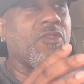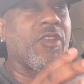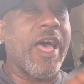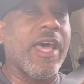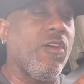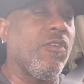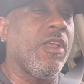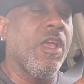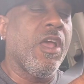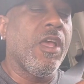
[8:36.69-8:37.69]
Not only
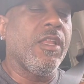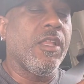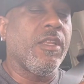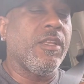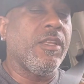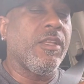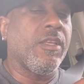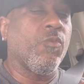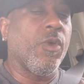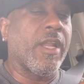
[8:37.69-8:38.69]

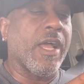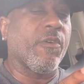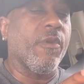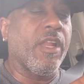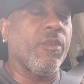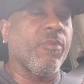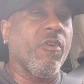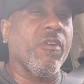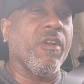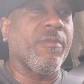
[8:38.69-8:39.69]
when I created the
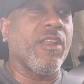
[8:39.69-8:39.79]
program,